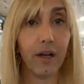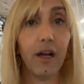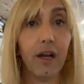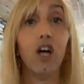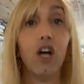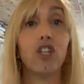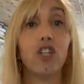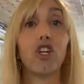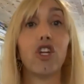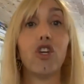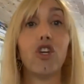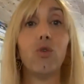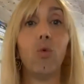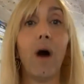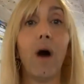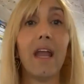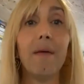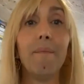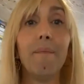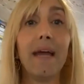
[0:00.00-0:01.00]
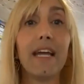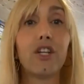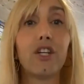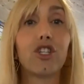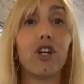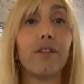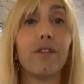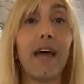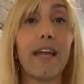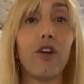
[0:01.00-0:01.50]
So you wanna make
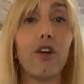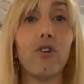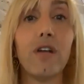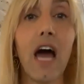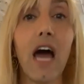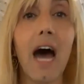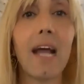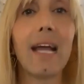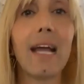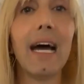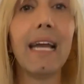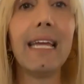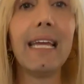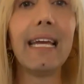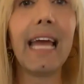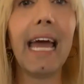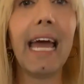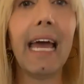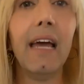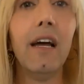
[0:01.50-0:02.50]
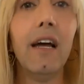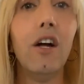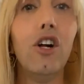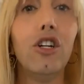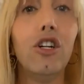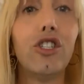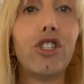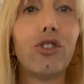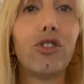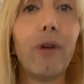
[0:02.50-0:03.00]
sure that you're not cutting it
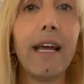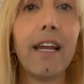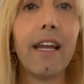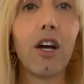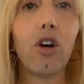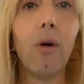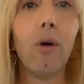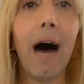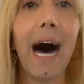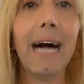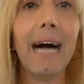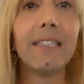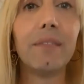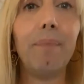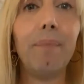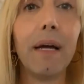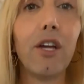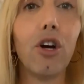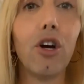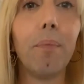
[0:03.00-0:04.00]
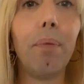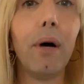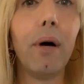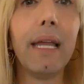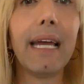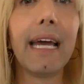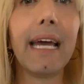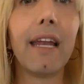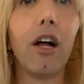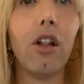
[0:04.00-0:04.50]
straight across, but you're
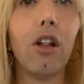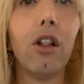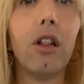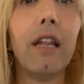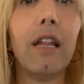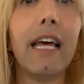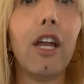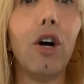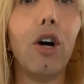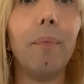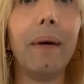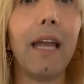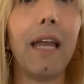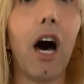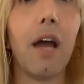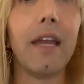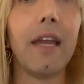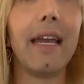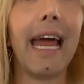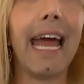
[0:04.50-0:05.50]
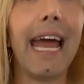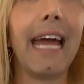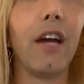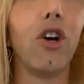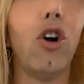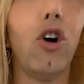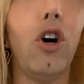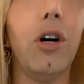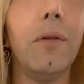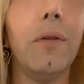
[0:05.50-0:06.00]
putting it a little bit on an
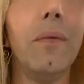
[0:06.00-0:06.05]
angle.